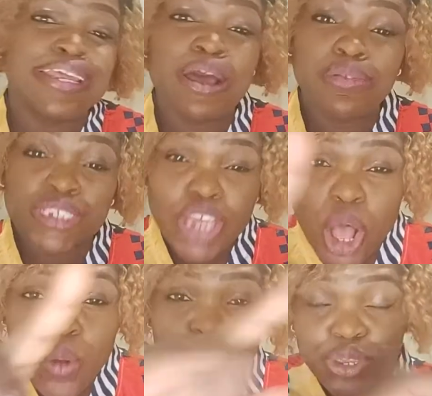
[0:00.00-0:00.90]
and I'll
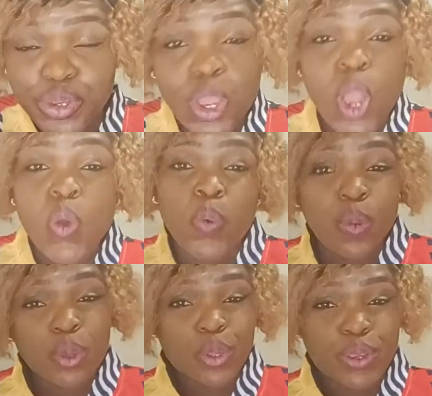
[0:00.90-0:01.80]
tell you
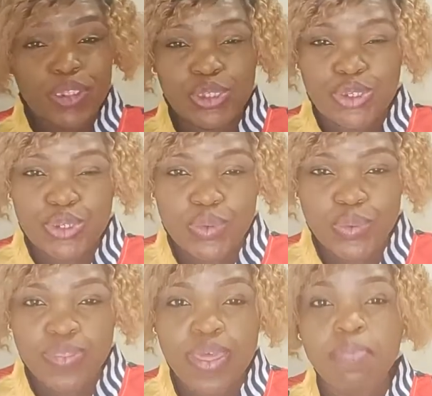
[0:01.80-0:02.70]
what we're going to do
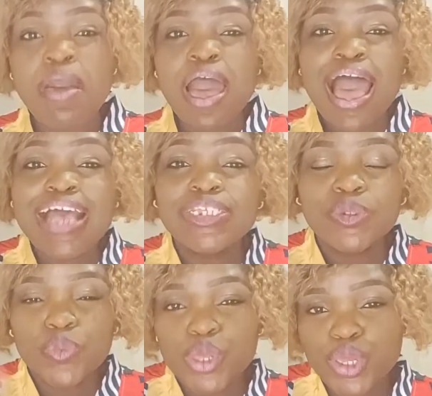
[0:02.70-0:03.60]
with them
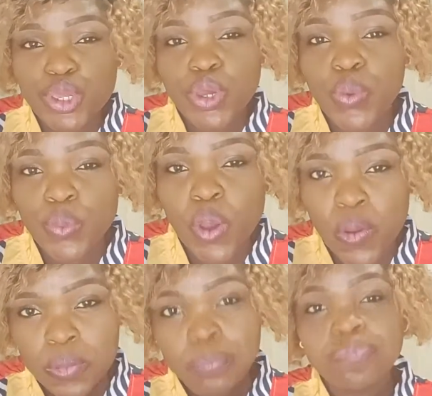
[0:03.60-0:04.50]
as we go
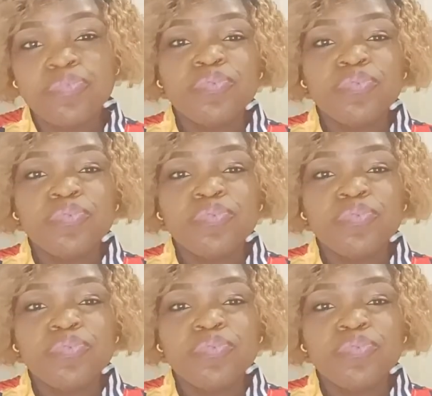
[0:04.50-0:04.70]
on.